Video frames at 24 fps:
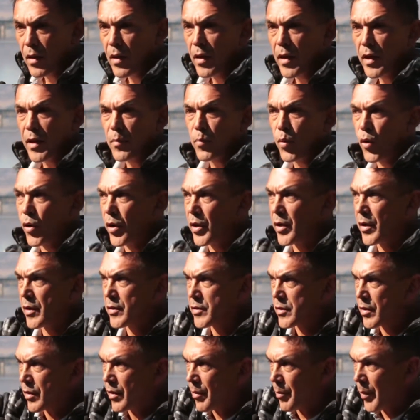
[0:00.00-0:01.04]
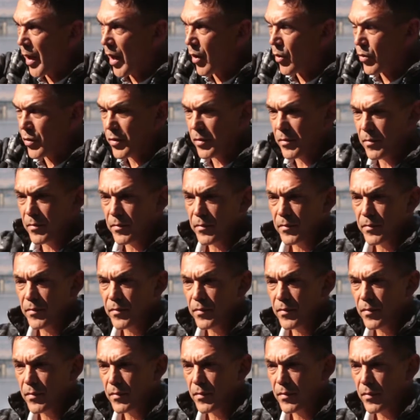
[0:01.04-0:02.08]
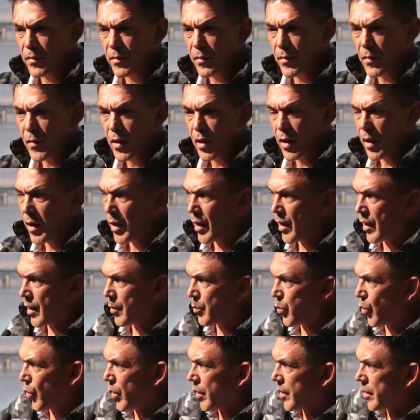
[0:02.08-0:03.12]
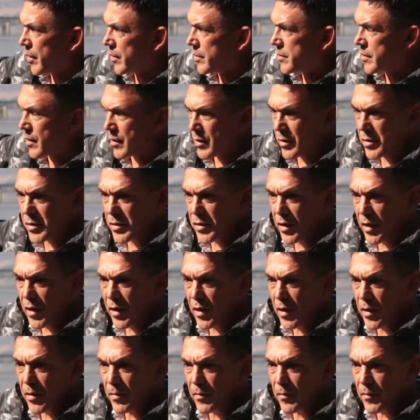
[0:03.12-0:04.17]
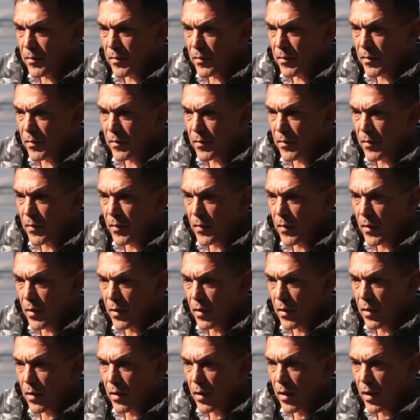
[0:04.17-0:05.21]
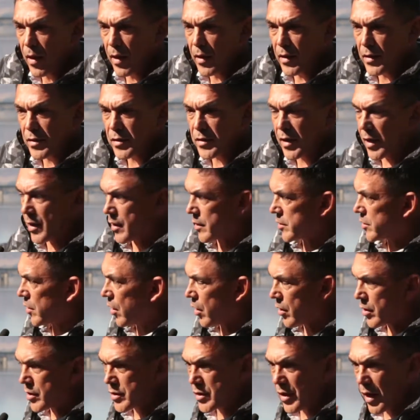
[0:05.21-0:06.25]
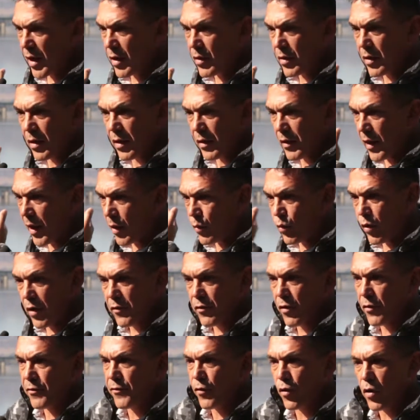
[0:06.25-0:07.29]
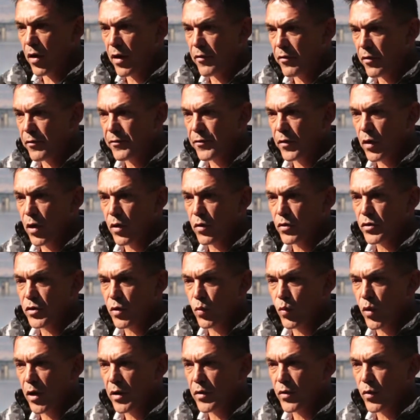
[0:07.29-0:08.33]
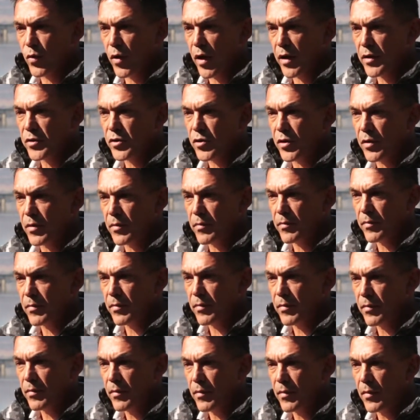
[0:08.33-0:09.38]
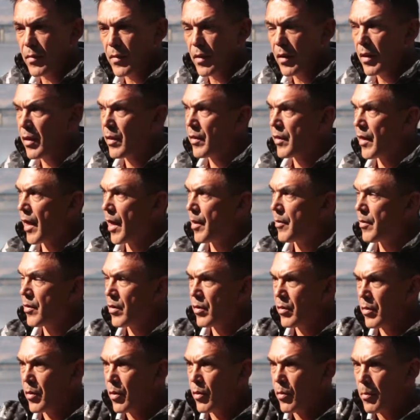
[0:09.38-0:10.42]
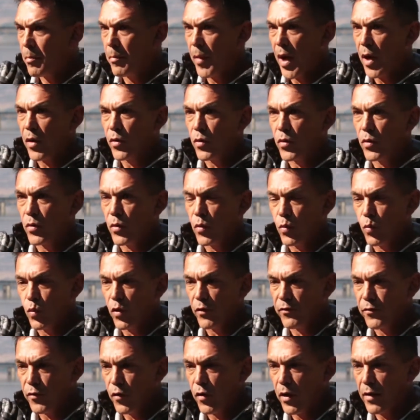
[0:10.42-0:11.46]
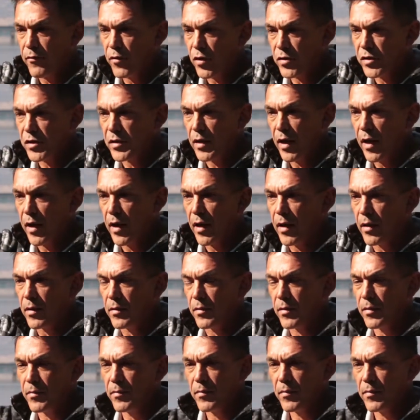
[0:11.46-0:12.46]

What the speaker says: he pointed to the mountain, and he pointed to the sea, and he said, as long as that river forever flows in one direction, that mountain will forever stand,